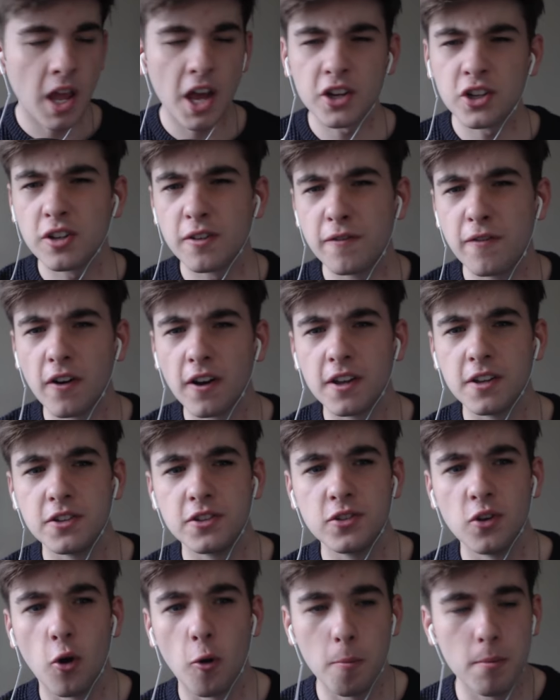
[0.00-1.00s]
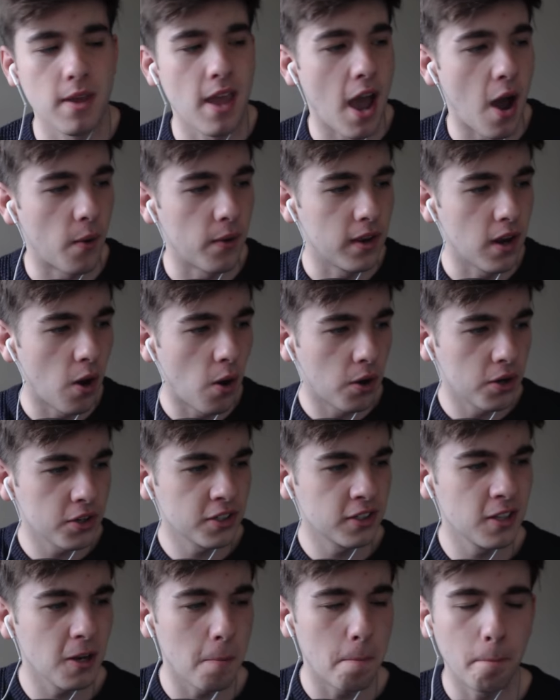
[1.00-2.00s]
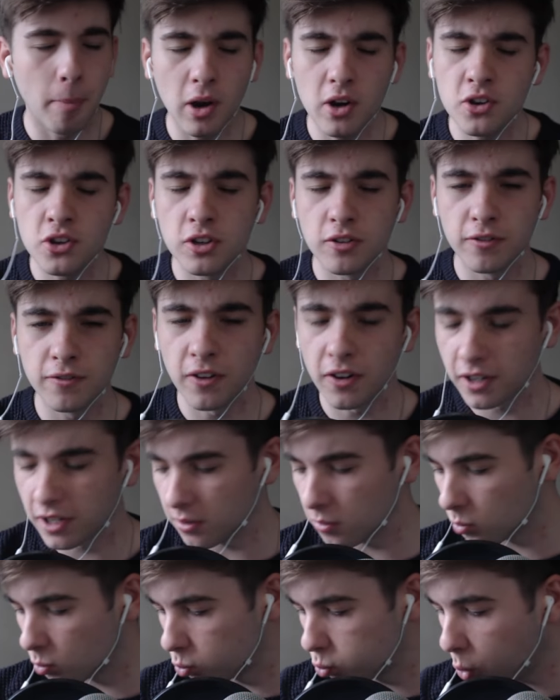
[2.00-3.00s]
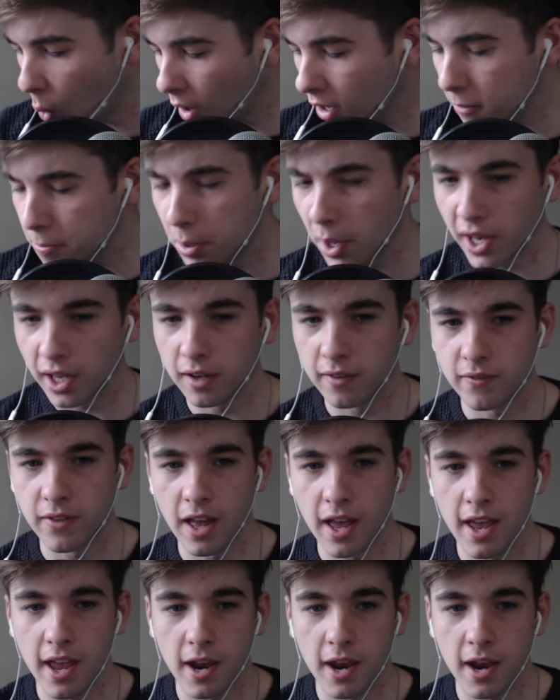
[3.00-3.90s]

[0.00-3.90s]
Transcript: That should fucking sort me out, you know? I just did a bunch of fucking wiping of that